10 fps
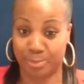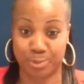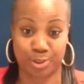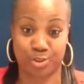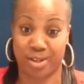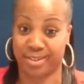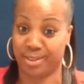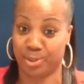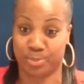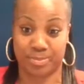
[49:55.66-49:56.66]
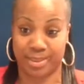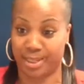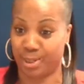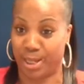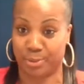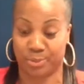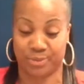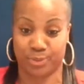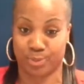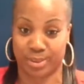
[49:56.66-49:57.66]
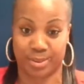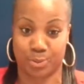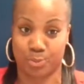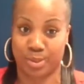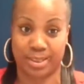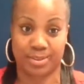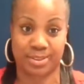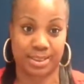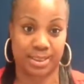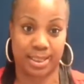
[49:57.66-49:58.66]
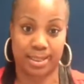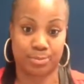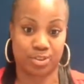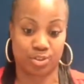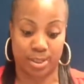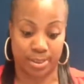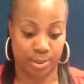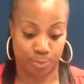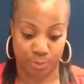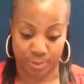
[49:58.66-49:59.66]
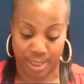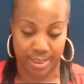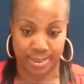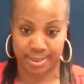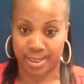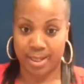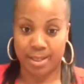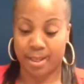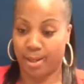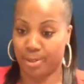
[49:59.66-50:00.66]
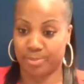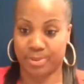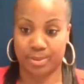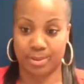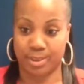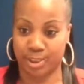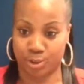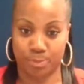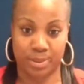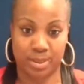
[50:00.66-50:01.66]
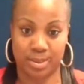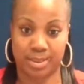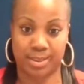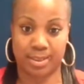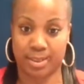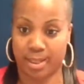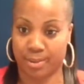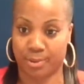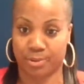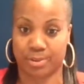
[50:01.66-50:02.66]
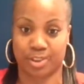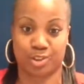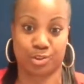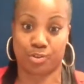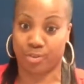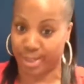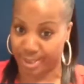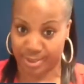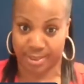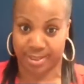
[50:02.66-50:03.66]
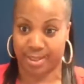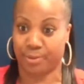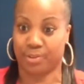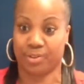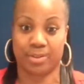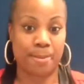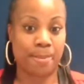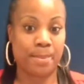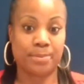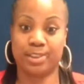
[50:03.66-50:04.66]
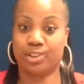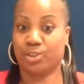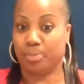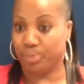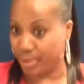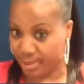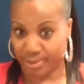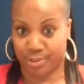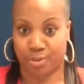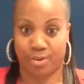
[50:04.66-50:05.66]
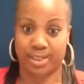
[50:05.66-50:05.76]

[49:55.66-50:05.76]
I'm just trying to help. I don't even really know what else to say. I'm just trying to help you guys get your businesses together, get your credit together, get your business